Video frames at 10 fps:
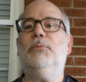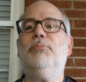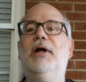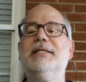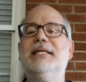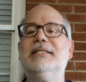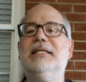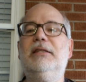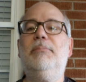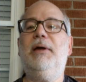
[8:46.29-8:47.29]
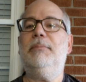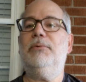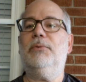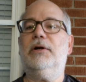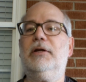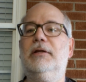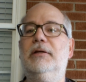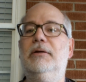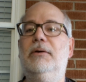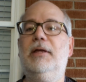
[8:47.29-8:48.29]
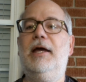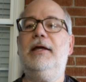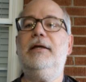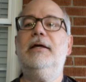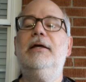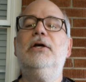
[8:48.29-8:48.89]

processing the paperwork. Okay?